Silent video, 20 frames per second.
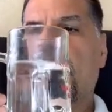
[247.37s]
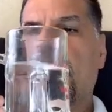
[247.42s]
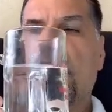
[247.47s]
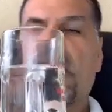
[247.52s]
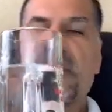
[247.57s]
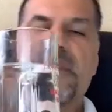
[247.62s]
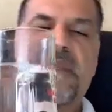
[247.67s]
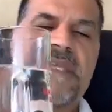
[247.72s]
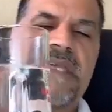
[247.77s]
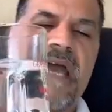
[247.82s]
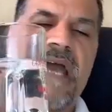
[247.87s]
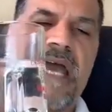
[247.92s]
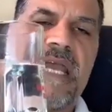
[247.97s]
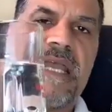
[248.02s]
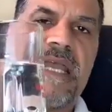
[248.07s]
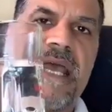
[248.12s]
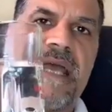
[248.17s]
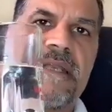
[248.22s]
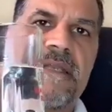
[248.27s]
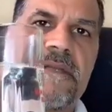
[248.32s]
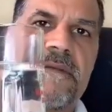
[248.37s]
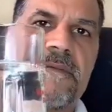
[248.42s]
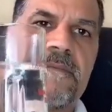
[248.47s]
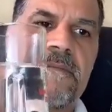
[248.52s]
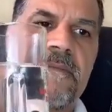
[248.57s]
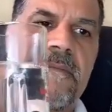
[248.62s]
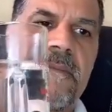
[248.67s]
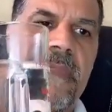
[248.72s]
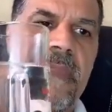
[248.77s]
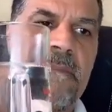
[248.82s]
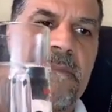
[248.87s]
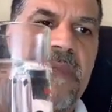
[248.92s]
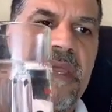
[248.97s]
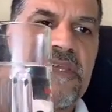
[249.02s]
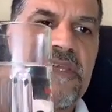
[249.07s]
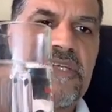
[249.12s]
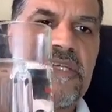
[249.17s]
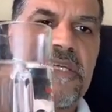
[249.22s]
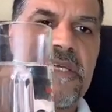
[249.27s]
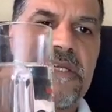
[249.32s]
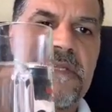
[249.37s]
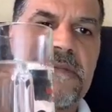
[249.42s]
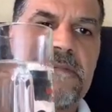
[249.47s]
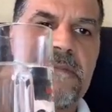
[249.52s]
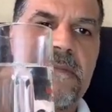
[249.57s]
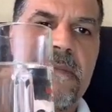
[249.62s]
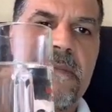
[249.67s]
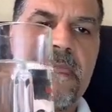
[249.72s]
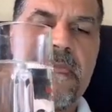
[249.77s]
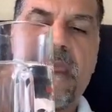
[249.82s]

One thing I can mention,